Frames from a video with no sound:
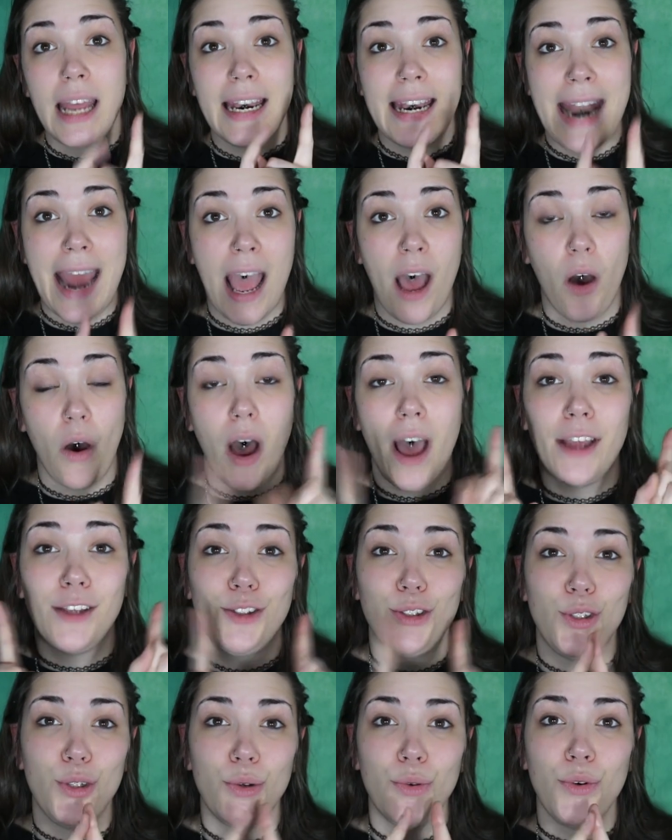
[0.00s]
Now, I
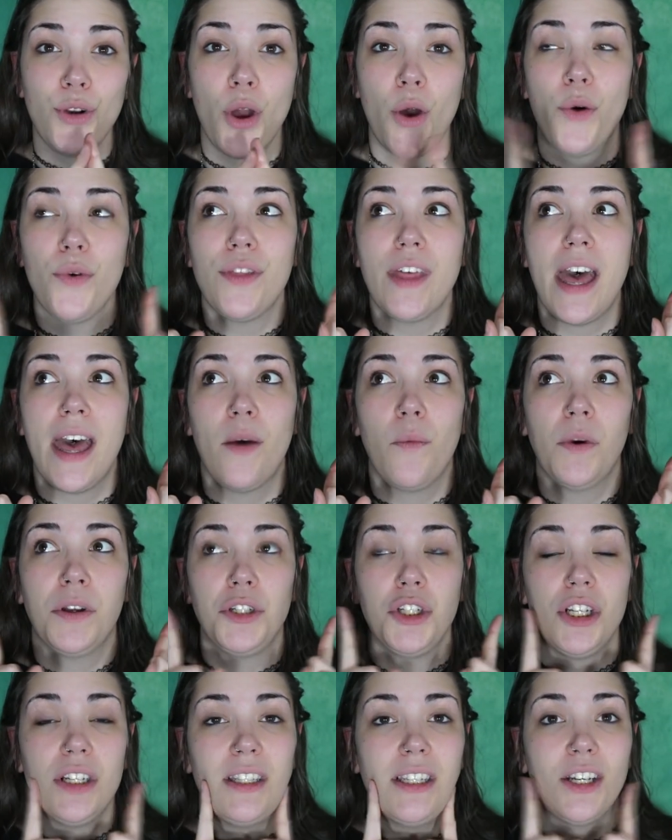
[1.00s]
do know that when
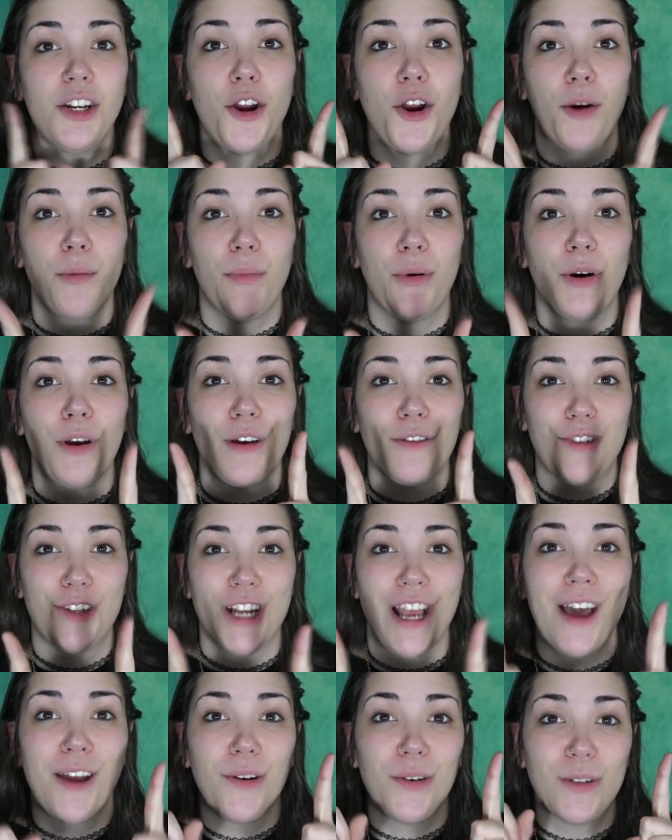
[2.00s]
she did her Book of
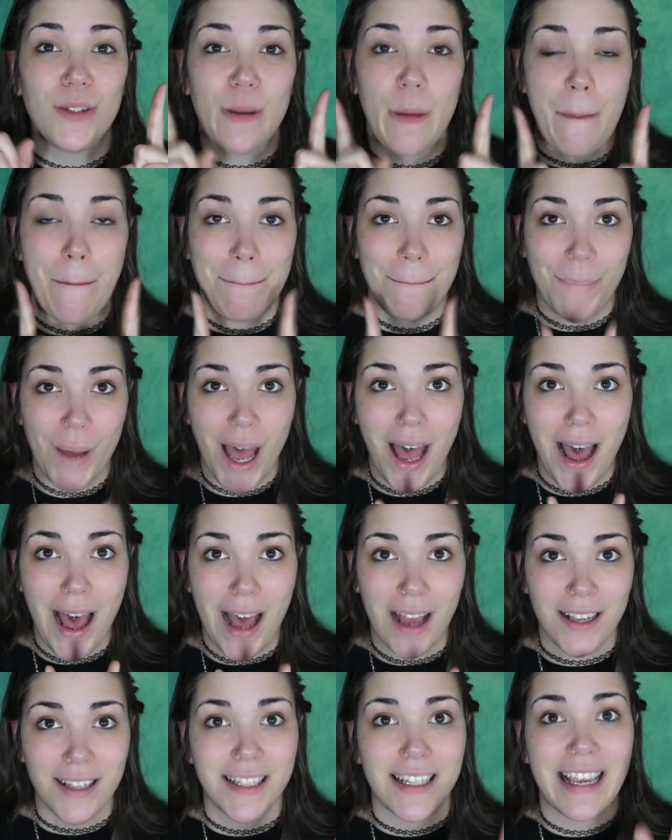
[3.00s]
Shadows
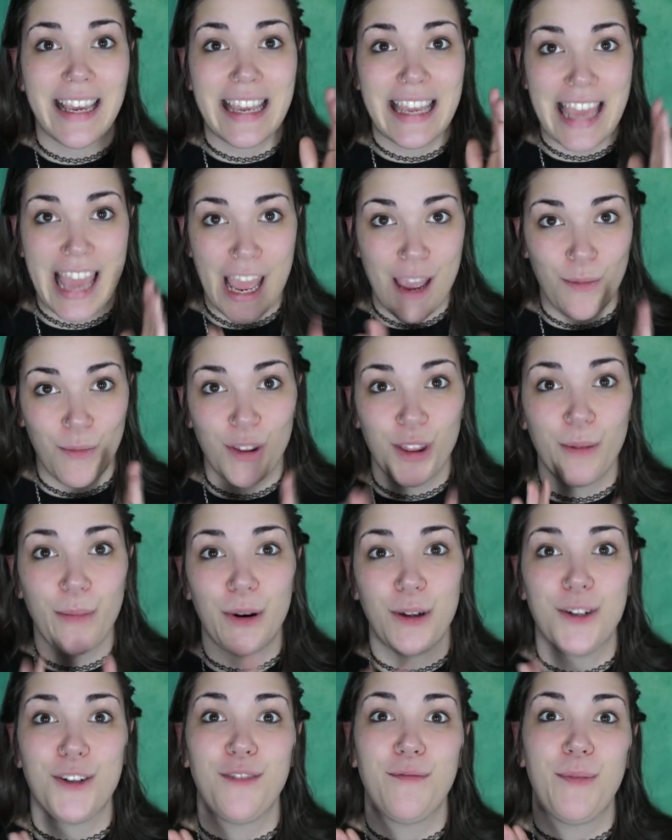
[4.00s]
box, it came with a
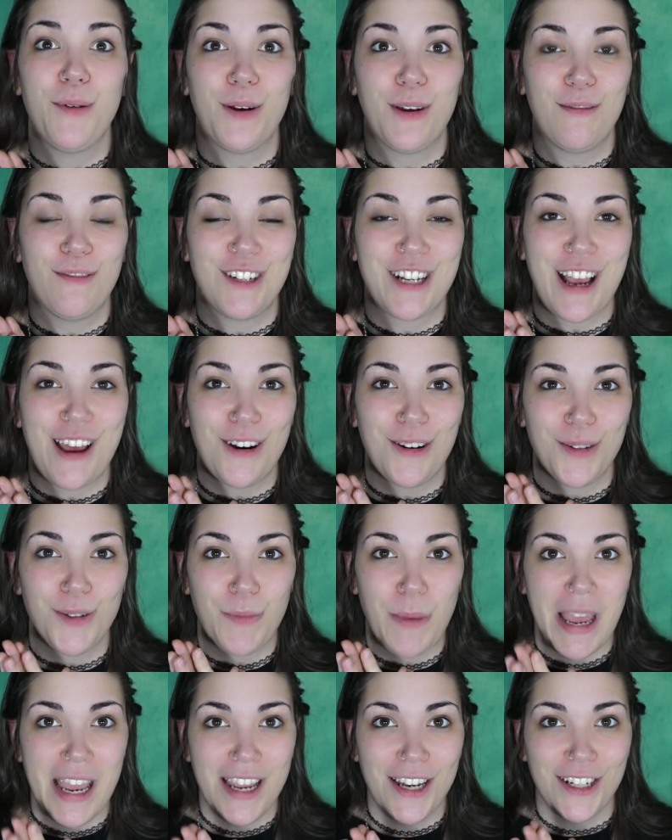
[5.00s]
bunch of Book of Shadows
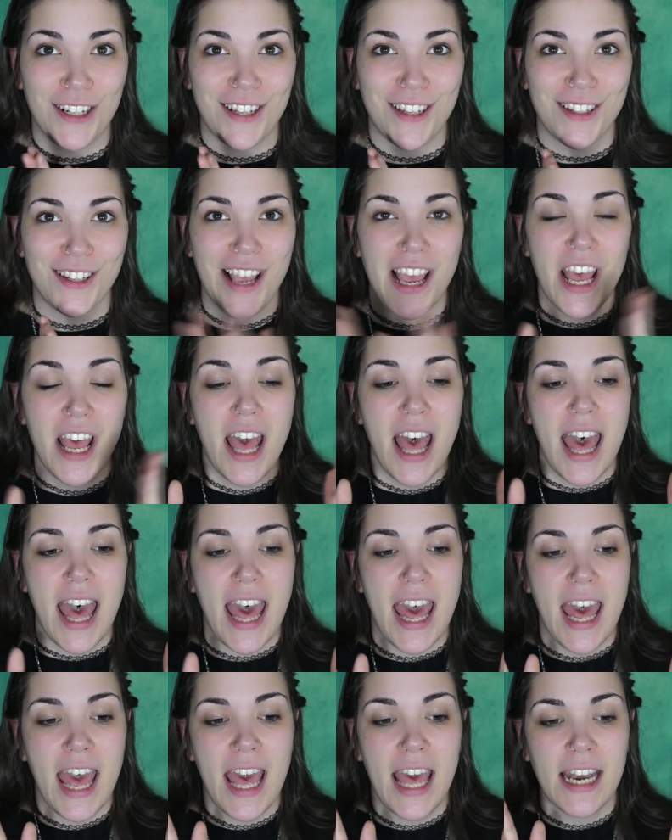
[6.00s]
pages,
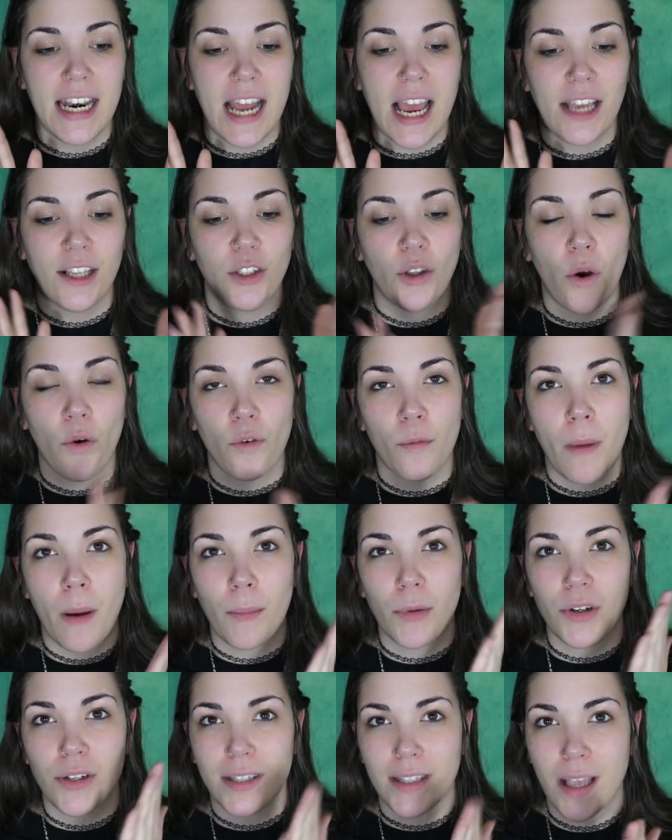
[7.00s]
and I don't
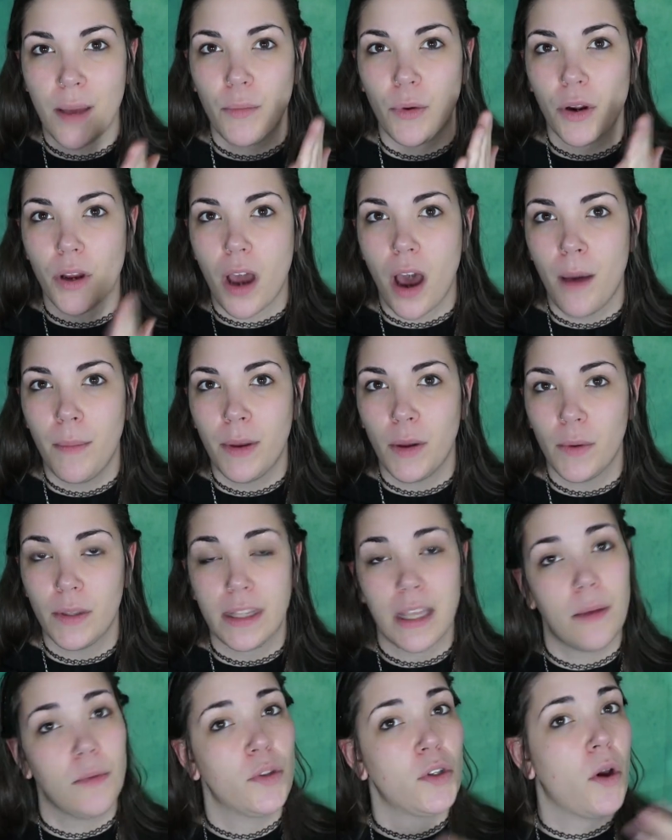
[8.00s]
remember December coming with
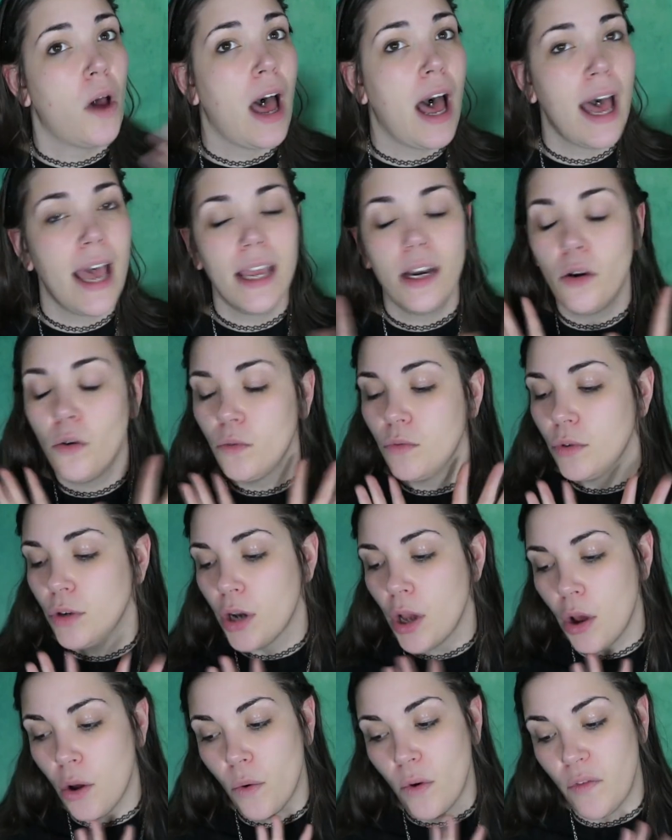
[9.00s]
them, so I don't
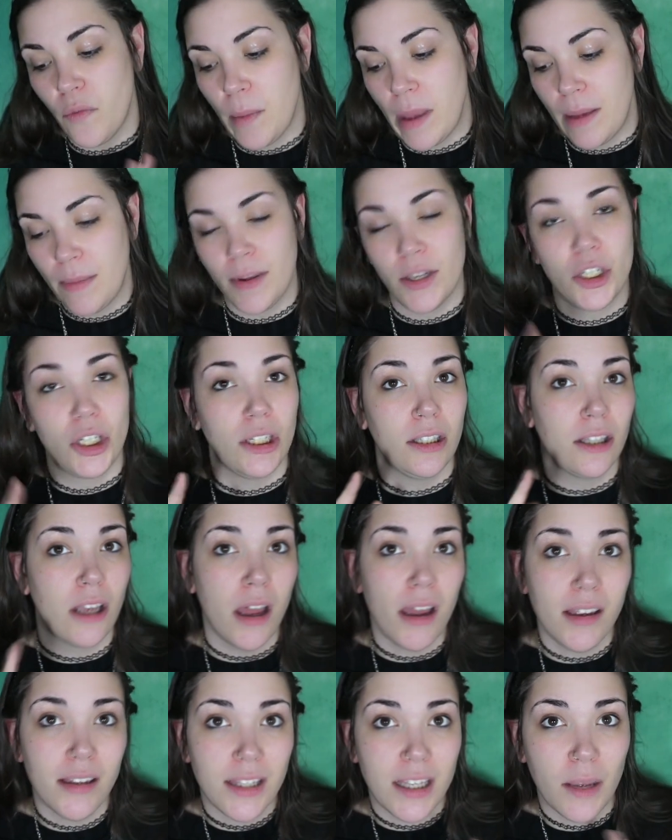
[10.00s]
know if maybe she
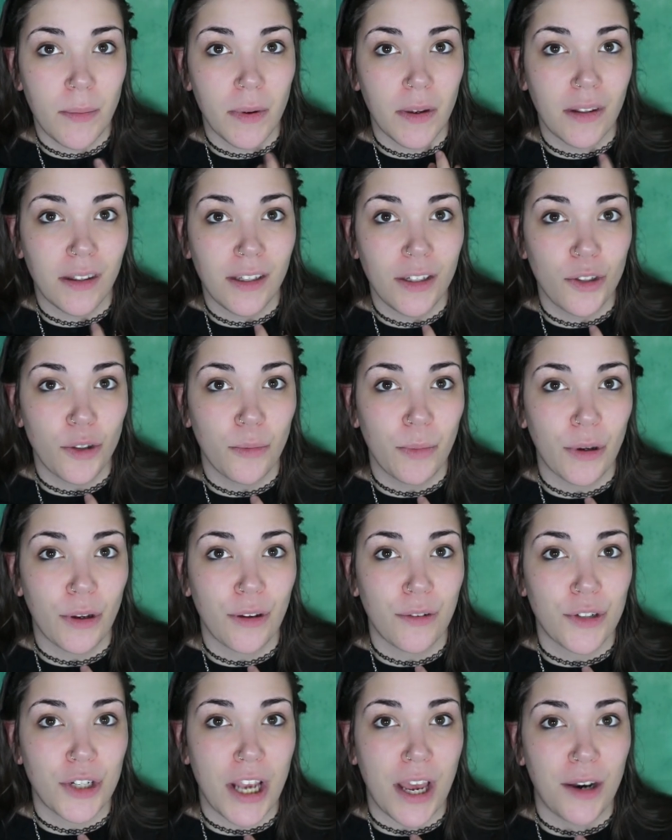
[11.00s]
does typically do Book
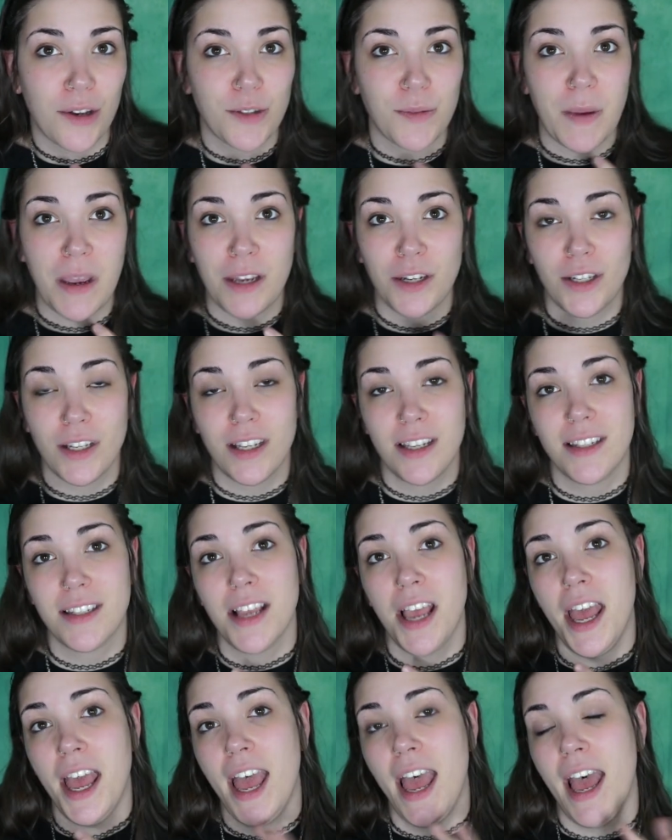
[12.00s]
of Shadows pages
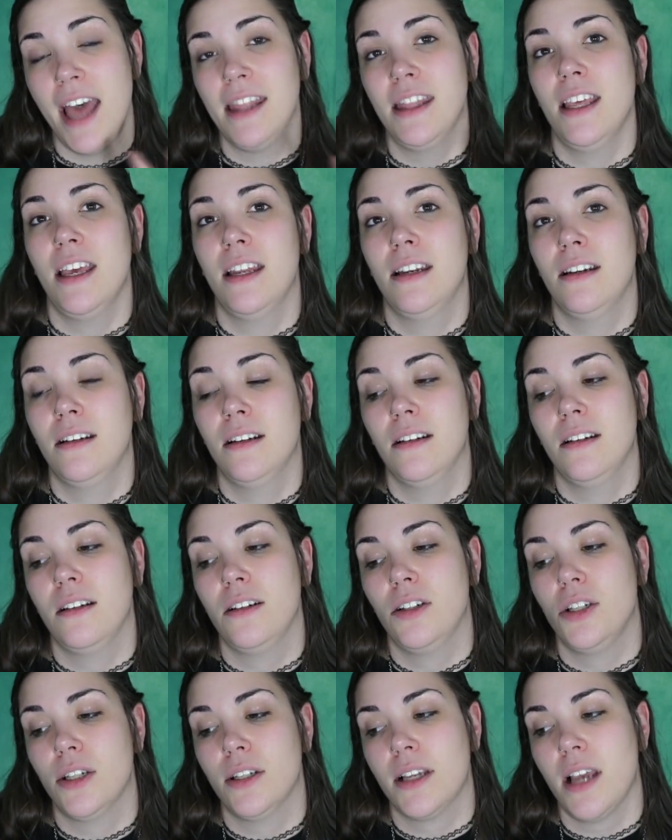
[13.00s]
and then
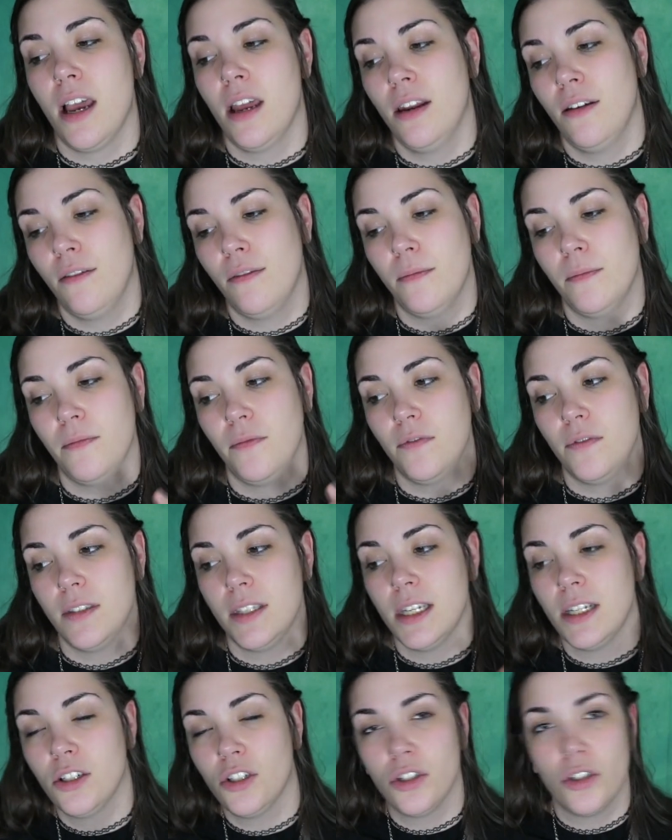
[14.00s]
just kind of
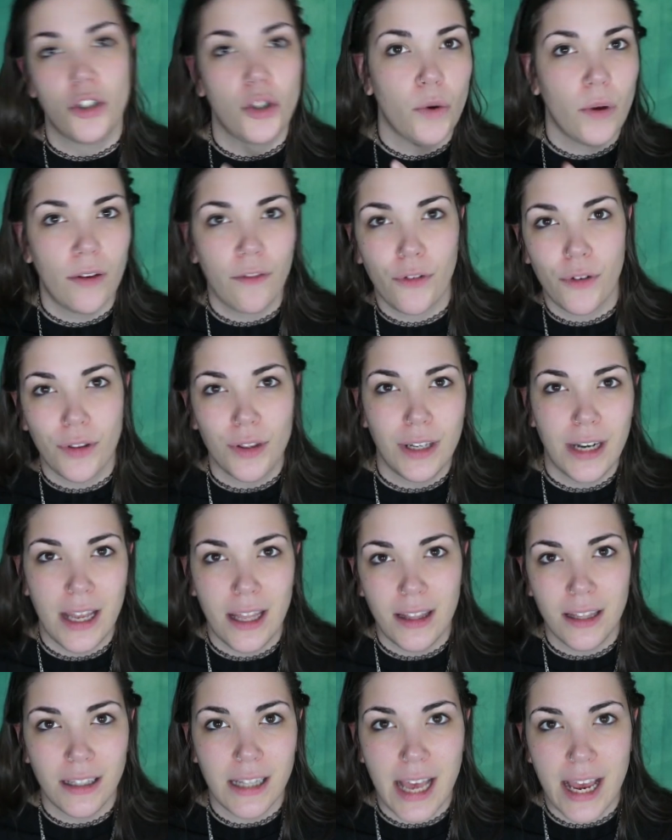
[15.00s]
didn't do it for the,
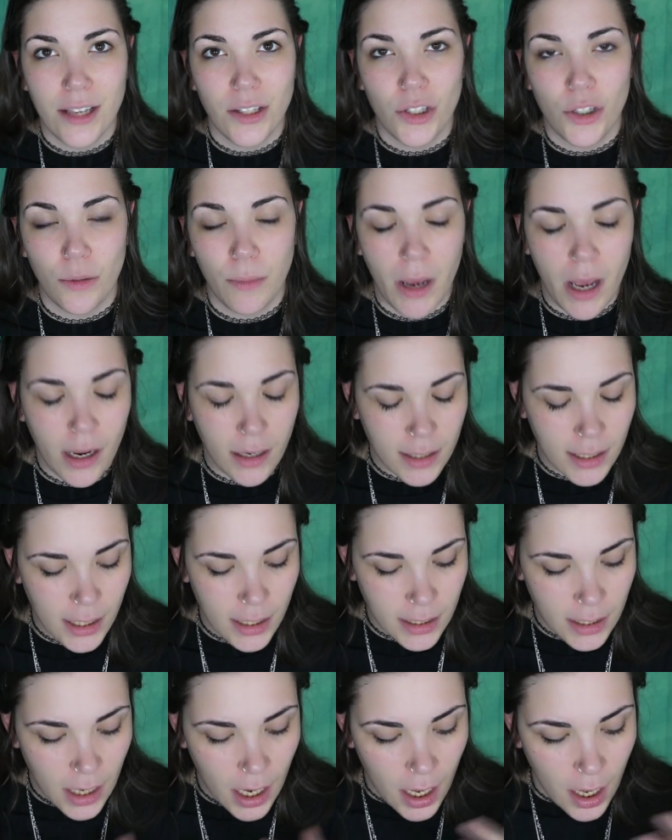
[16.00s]
the last two
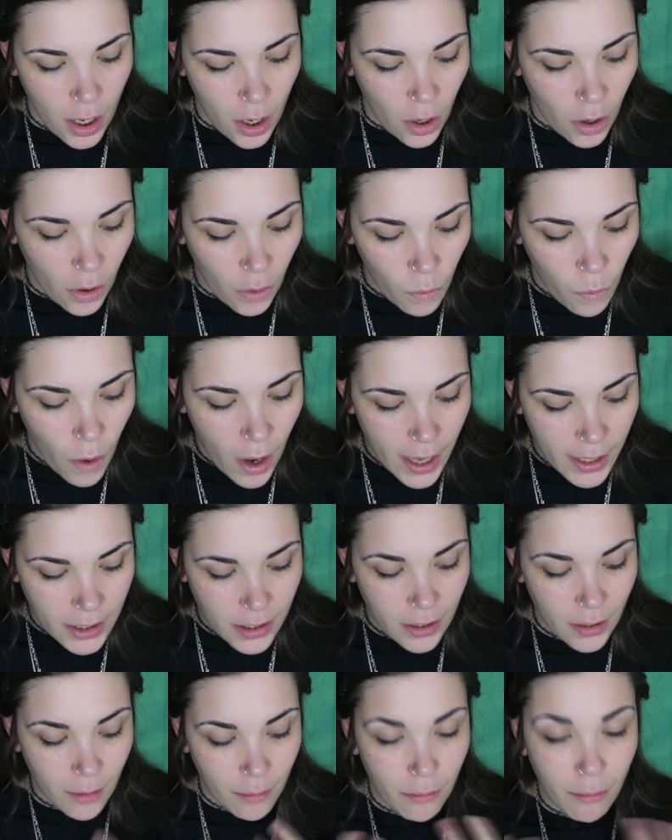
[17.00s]
boxes or
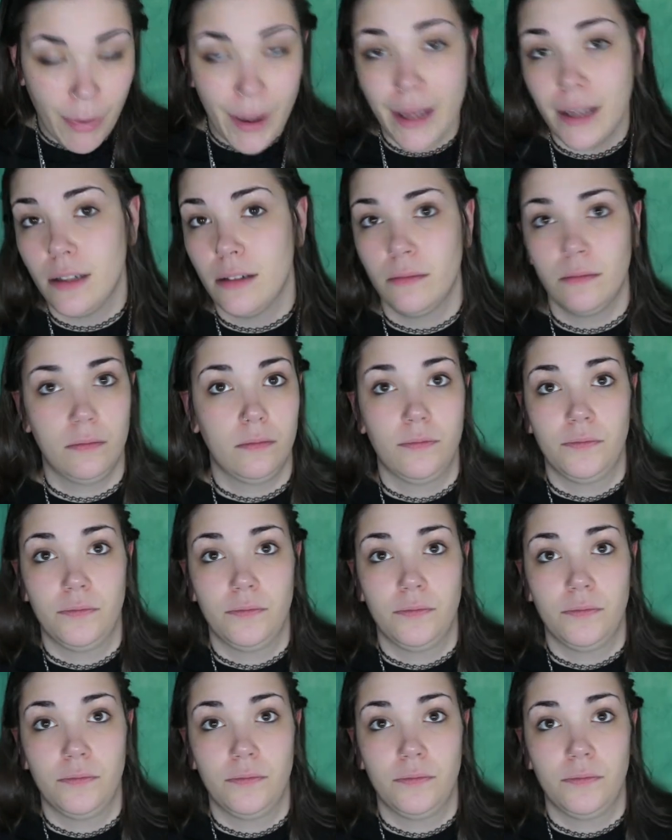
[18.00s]
what, but